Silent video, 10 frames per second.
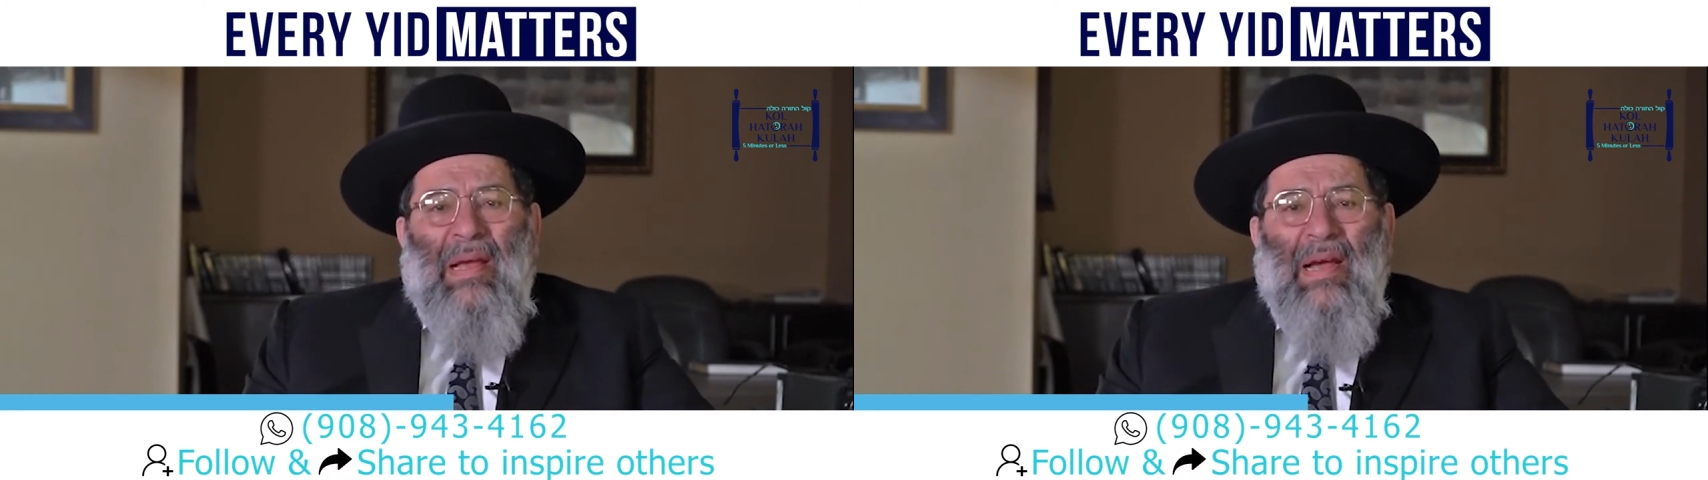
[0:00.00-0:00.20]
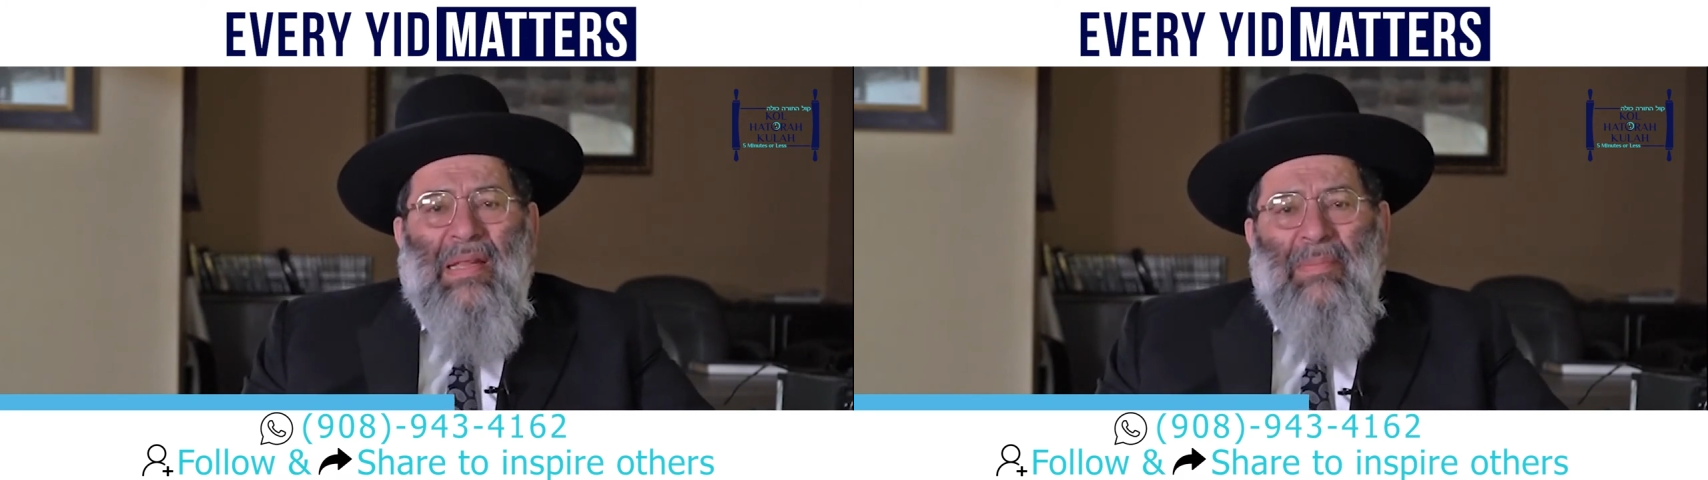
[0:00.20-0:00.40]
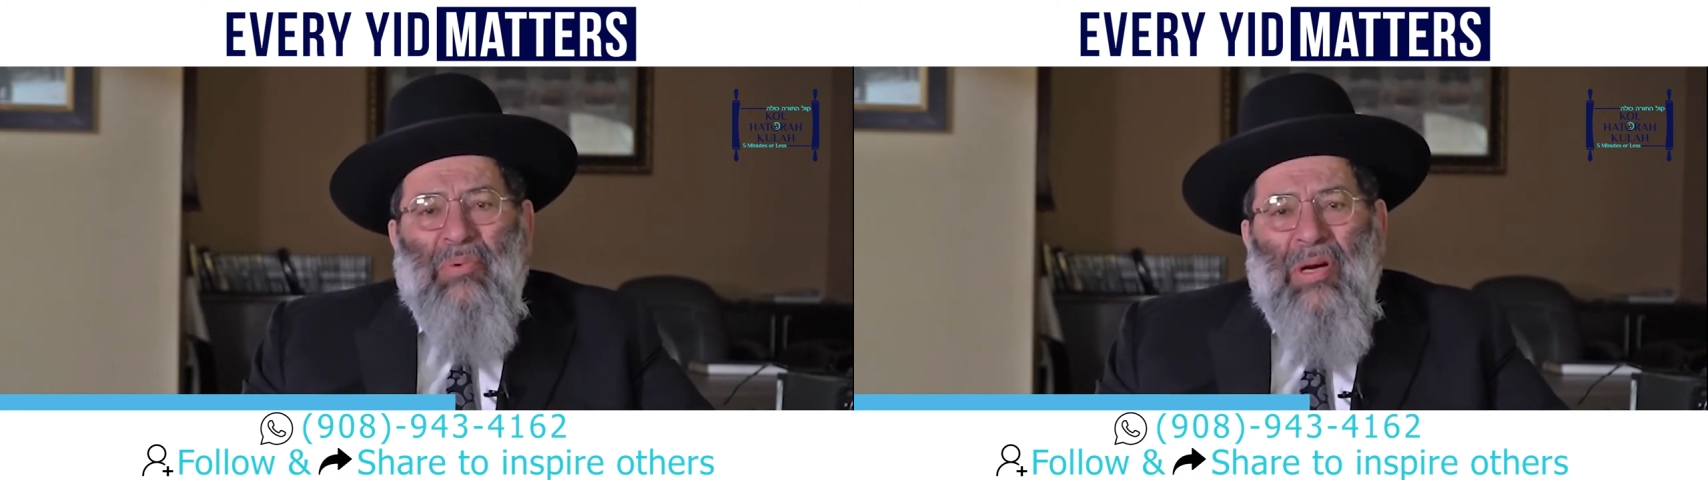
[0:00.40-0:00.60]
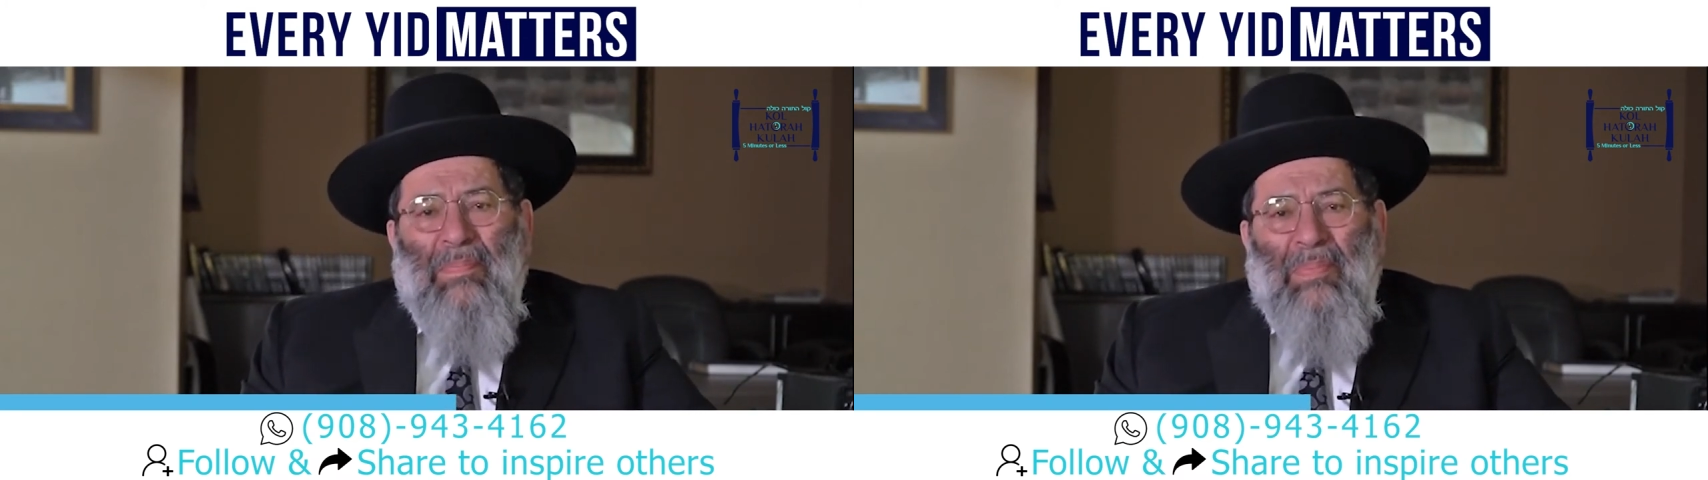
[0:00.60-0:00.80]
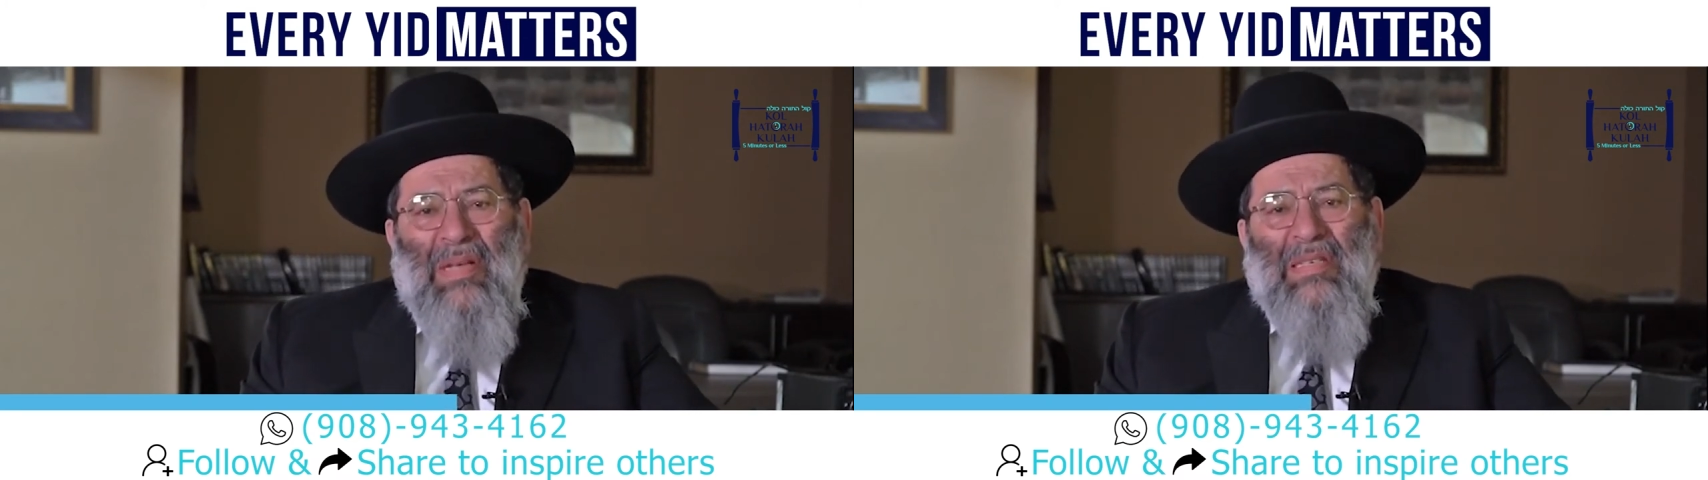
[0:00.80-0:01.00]
and they brought a
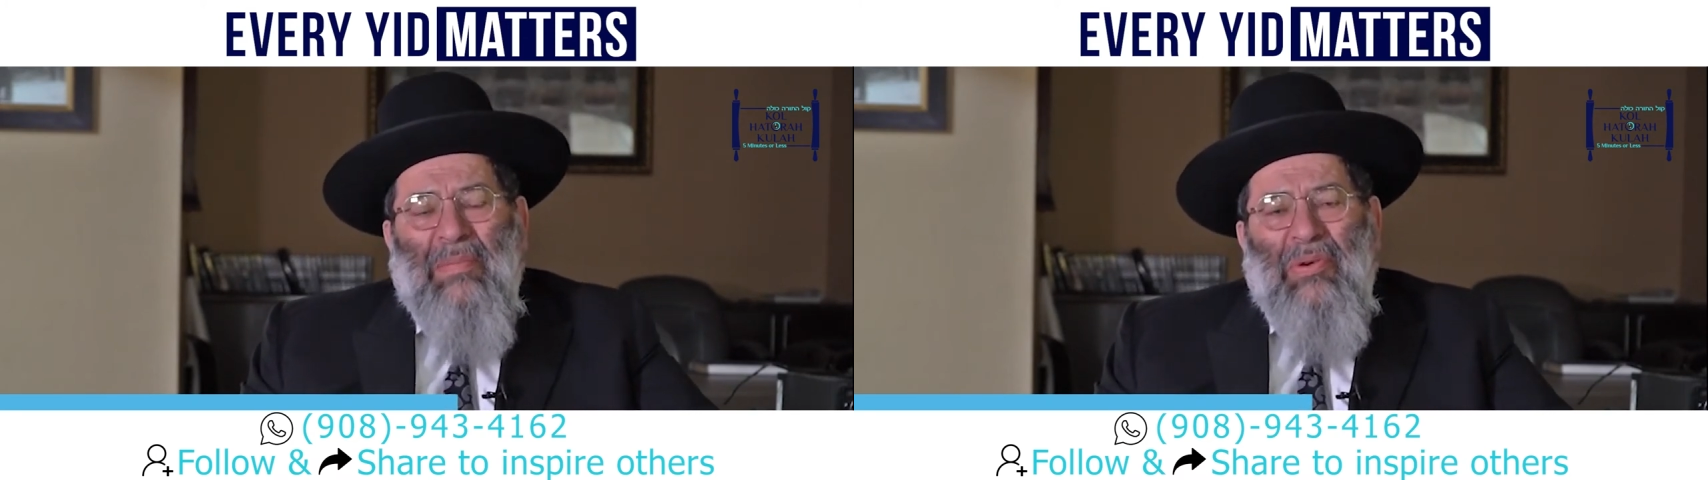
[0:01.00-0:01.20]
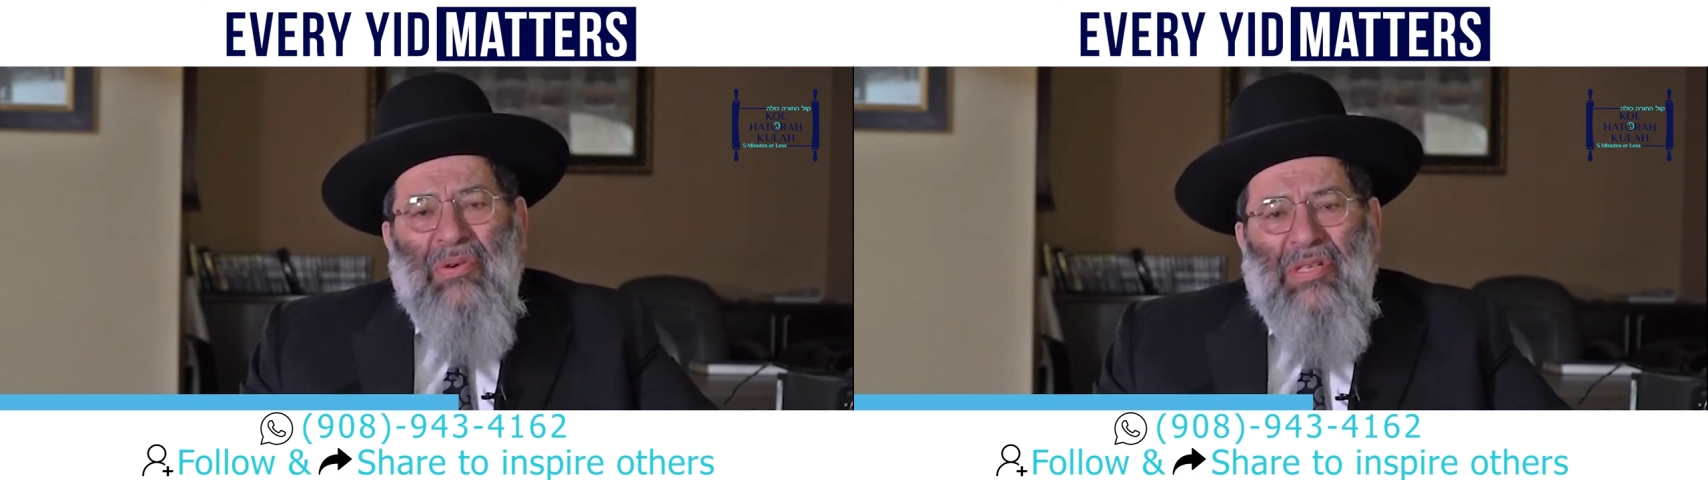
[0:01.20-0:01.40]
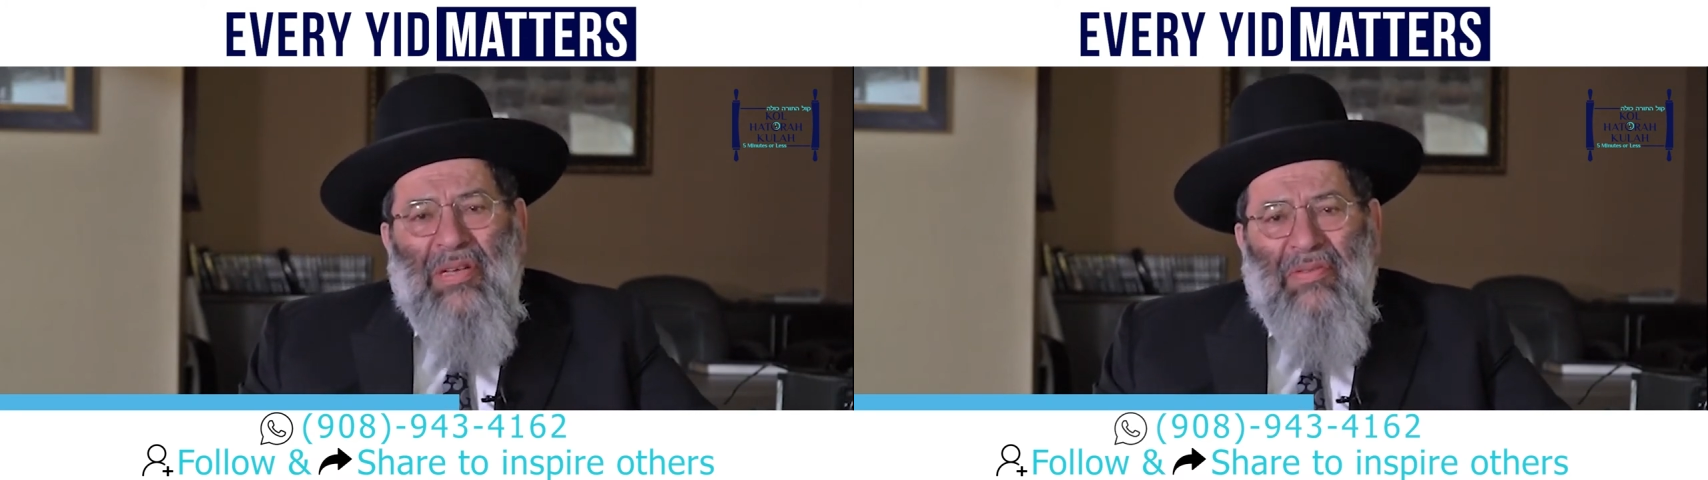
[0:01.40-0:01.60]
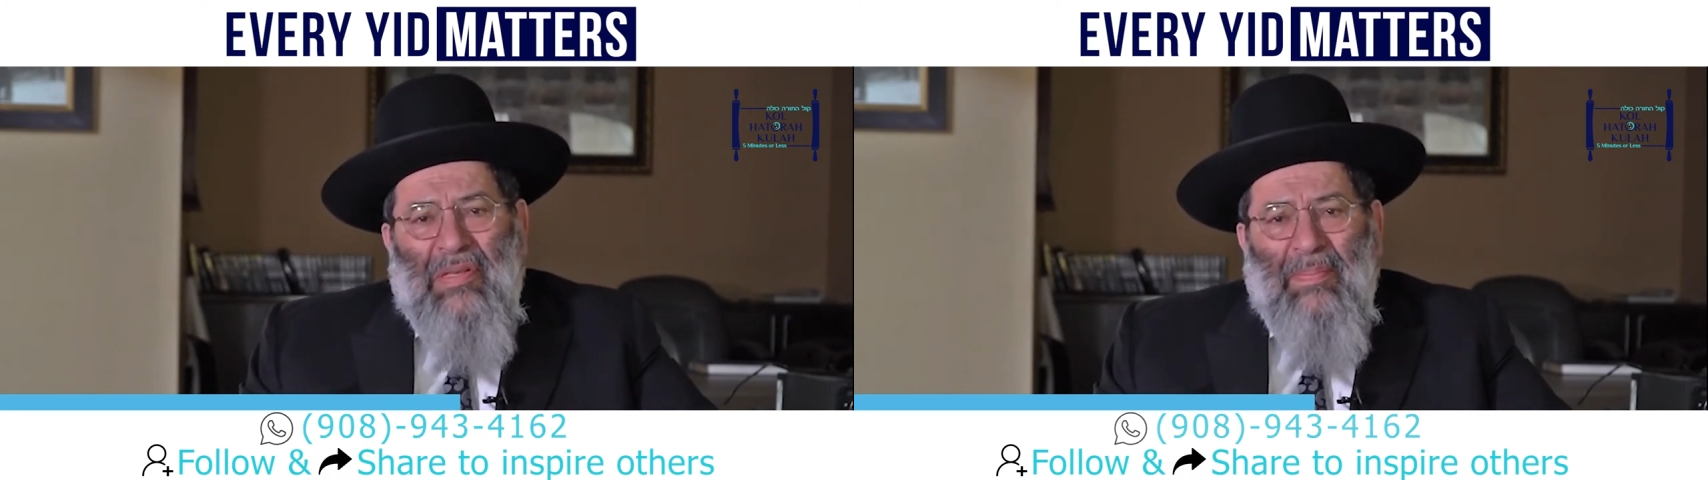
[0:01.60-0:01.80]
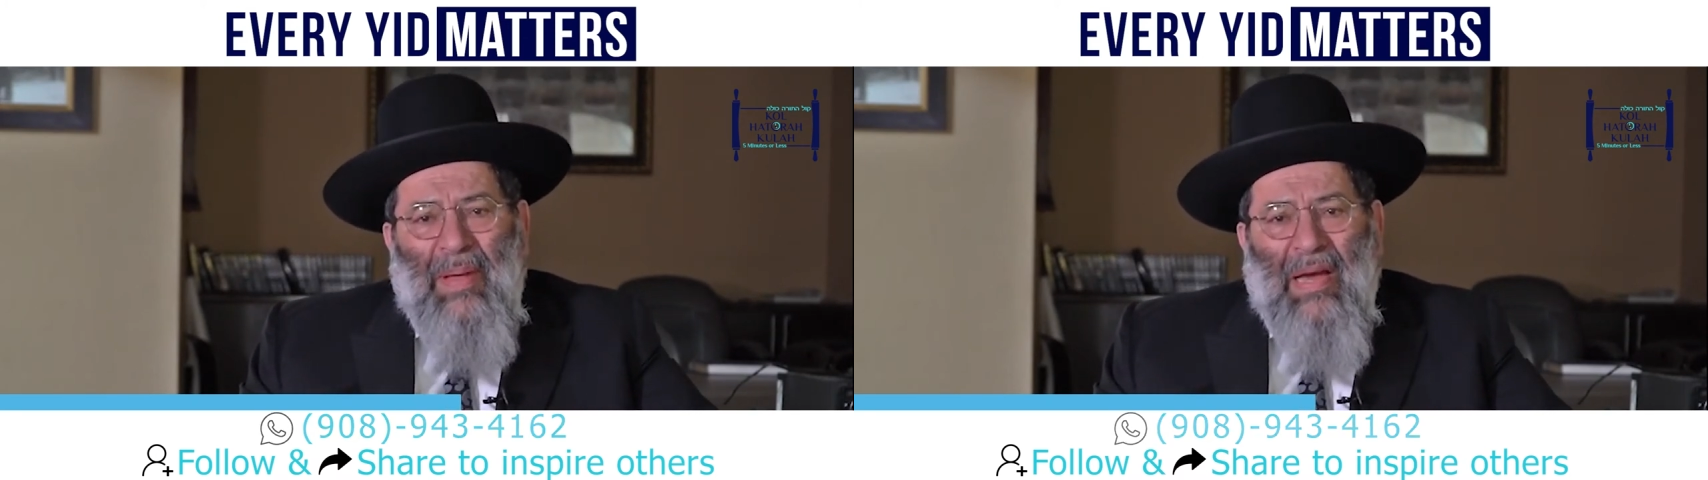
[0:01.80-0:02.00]
bus to Mir Yeshiva
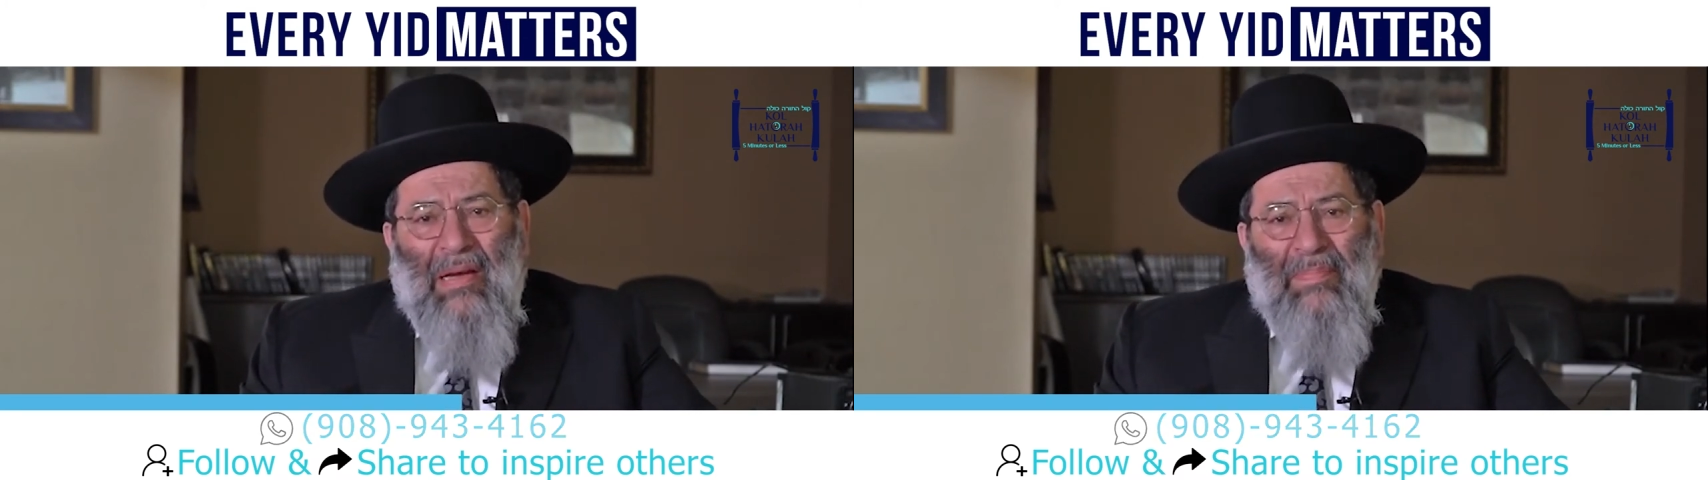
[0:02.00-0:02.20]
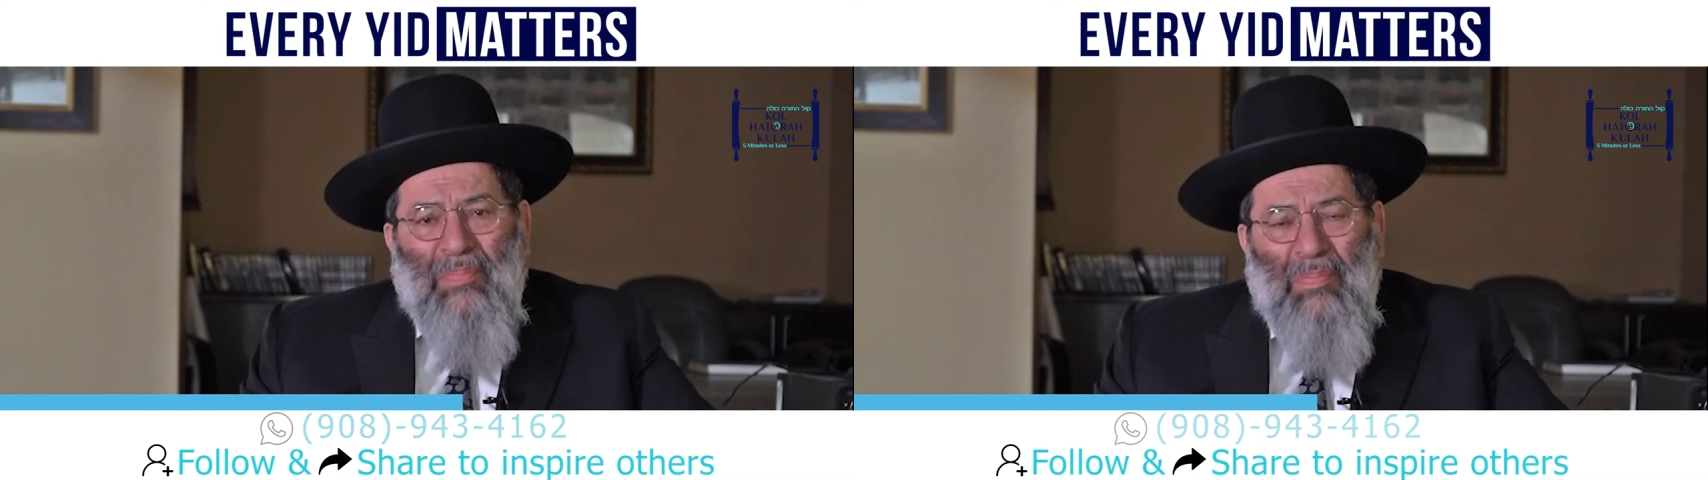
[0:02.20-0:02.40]
to pack up